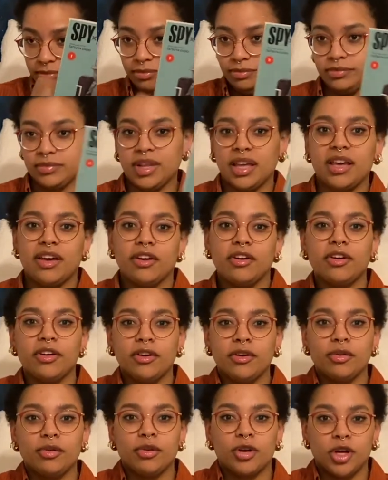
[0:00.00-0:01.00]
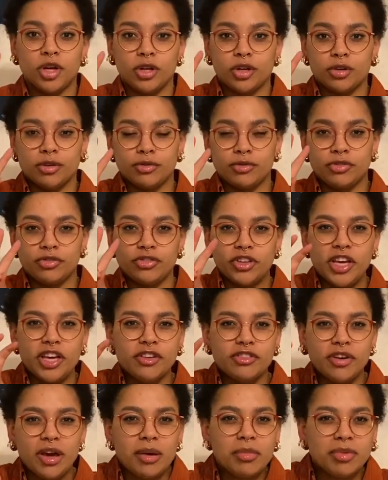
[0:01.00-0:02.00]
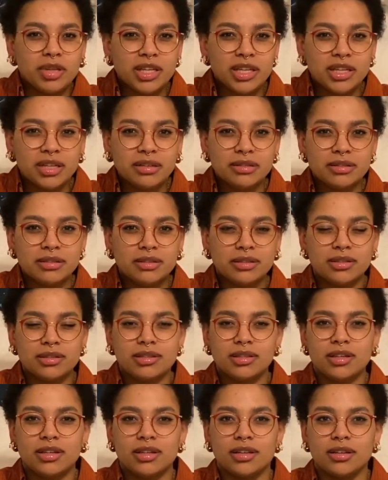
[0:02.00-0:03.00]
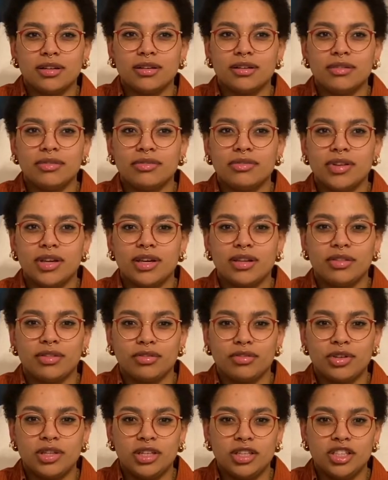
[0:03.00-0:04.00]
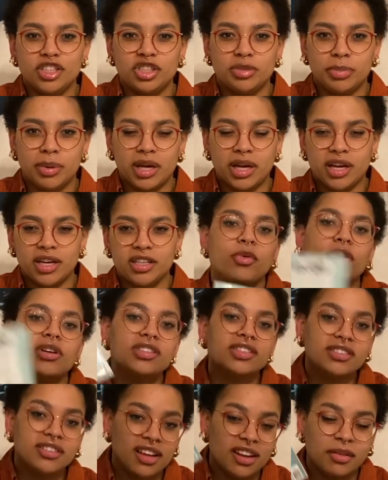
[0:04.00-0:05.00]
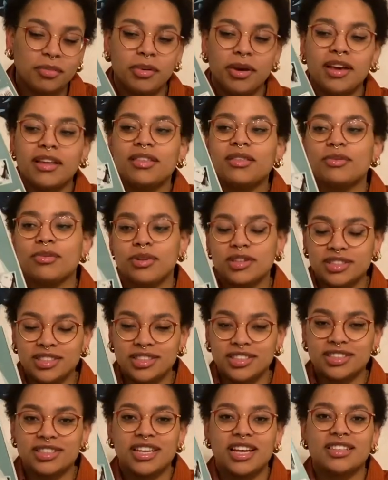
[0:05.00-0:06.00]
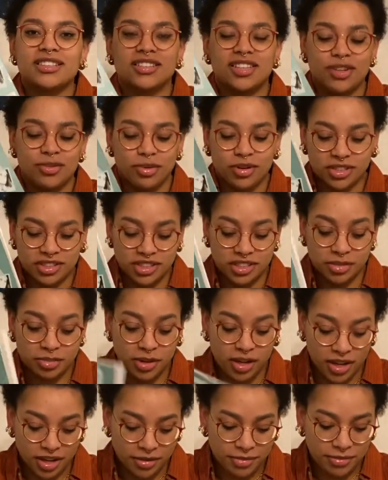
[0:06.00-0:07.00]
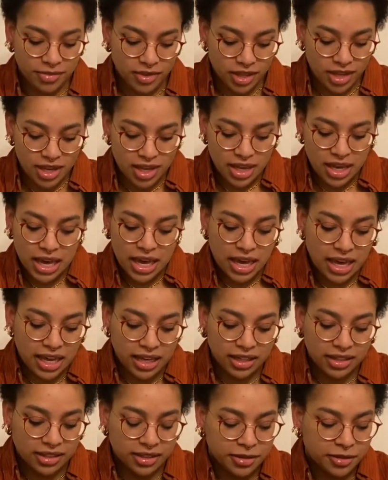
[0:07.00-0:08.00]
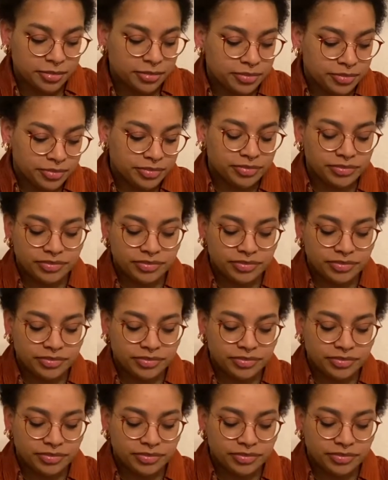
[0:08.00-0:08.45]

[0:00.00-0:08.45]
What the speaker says: like a fake family of like 3 spies. One is a telepath, one is an assassin, and one is a spy. And